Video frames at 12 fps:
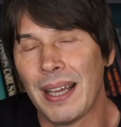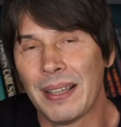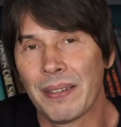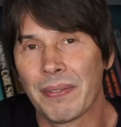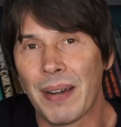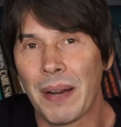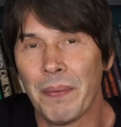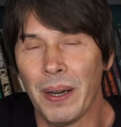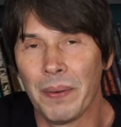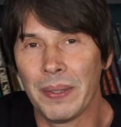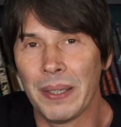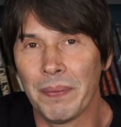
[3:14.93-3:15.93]
and the
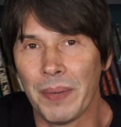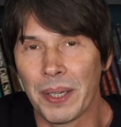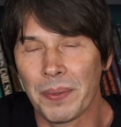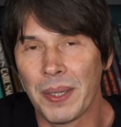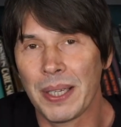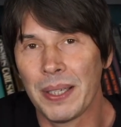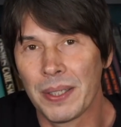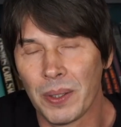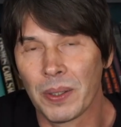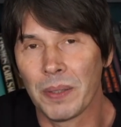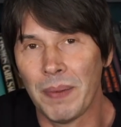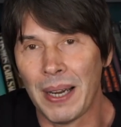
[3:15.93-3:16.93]
framework within which we can
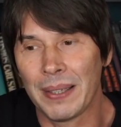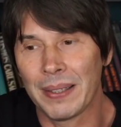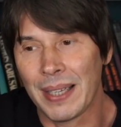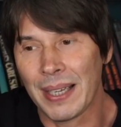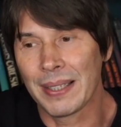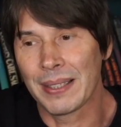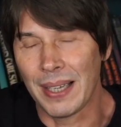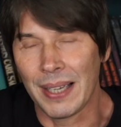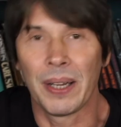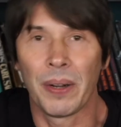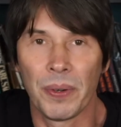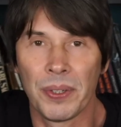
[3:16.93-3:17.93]
talk about things
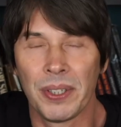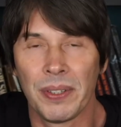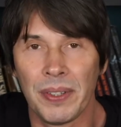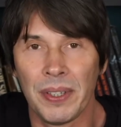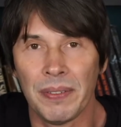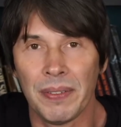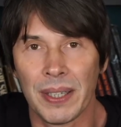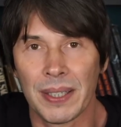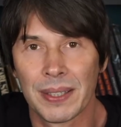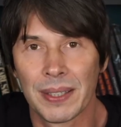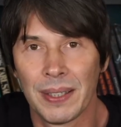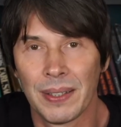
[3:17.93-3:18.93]
like the origin of the
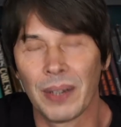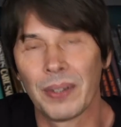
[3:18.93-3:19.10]
universe,